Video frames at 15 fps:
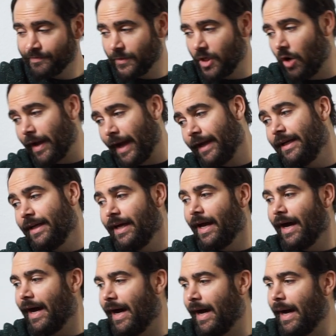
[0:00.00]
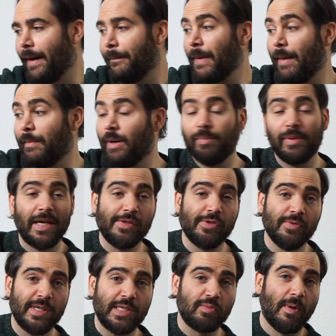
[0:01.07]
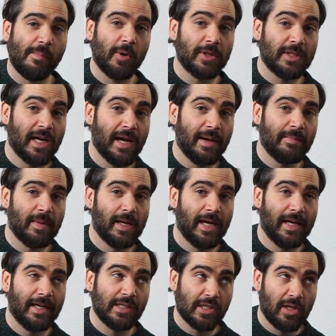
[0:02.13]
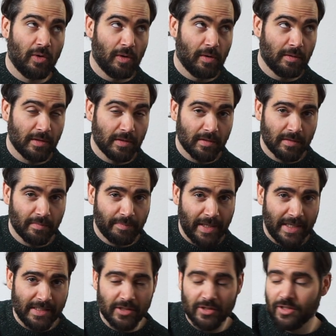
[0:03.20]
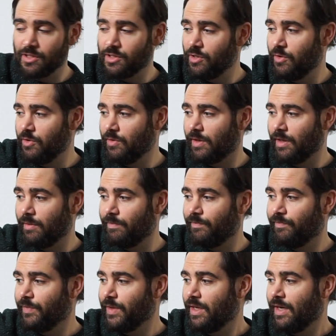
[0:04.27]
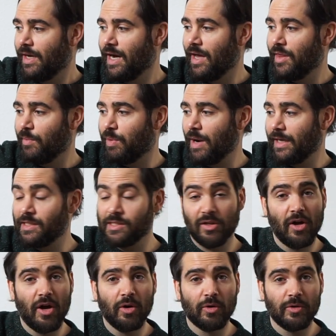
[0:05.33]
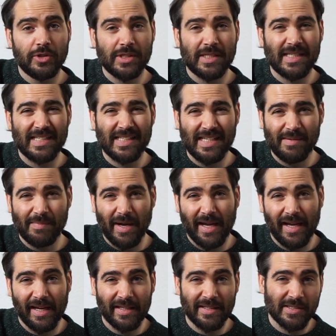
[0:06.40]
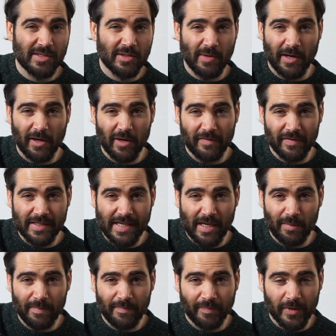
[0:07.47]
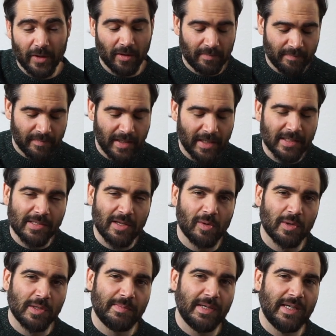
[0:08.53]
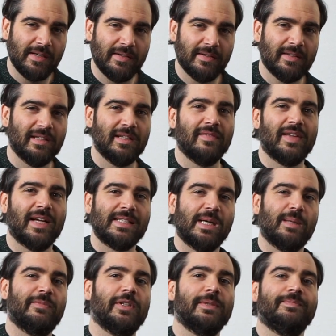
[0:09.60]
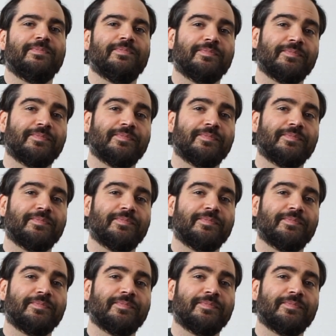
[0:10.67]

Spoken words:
okay, I'm going to play through this one more time at a slower pace, just so you can either practice along or just see my hands quicker if it's or at a slower speed if that's helpful.